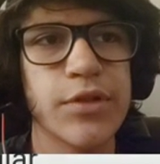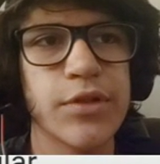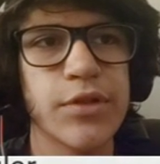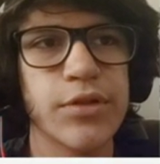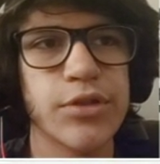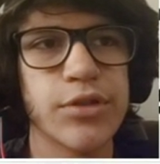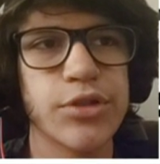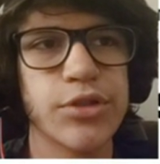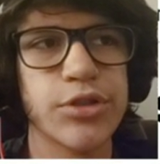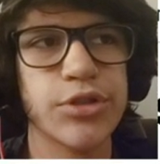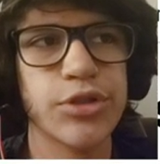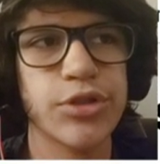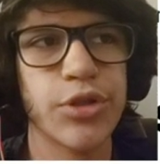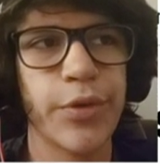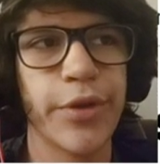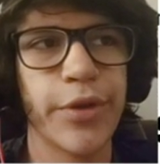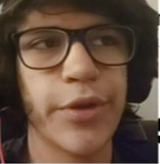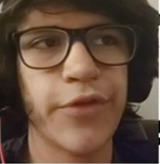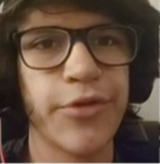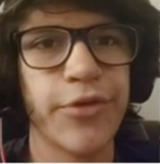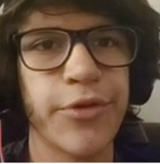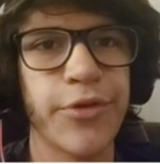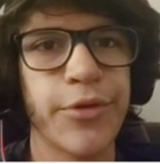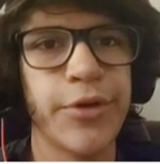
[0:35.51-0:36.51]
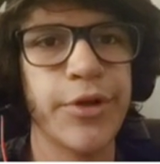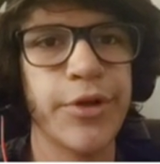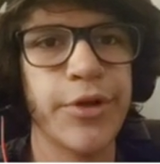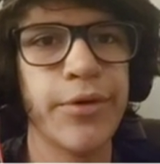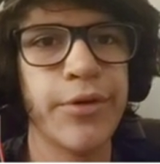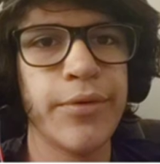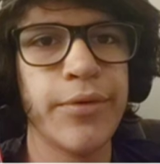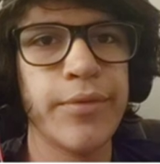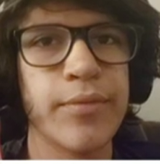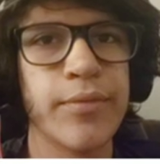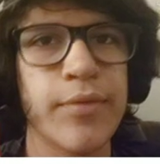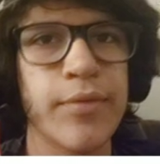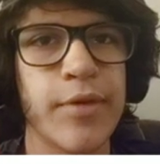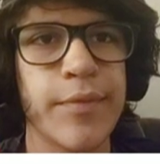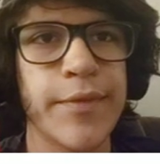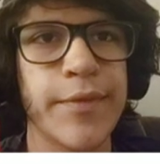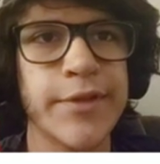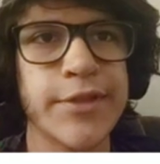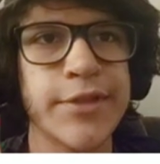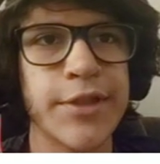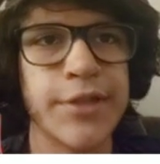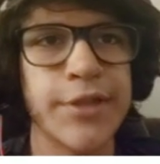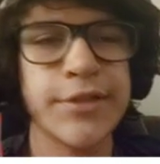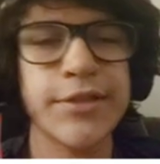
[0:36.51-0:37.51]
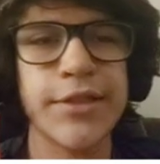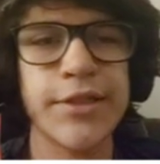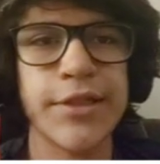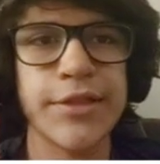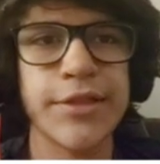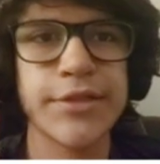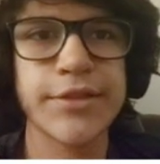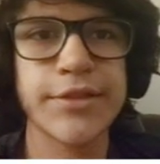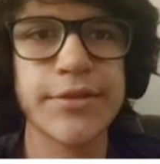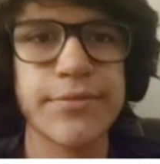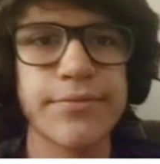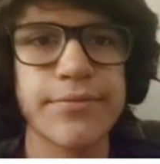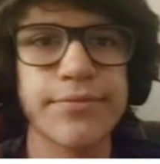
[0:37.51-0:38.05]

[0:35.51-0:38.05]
So without further ado, let's get into this.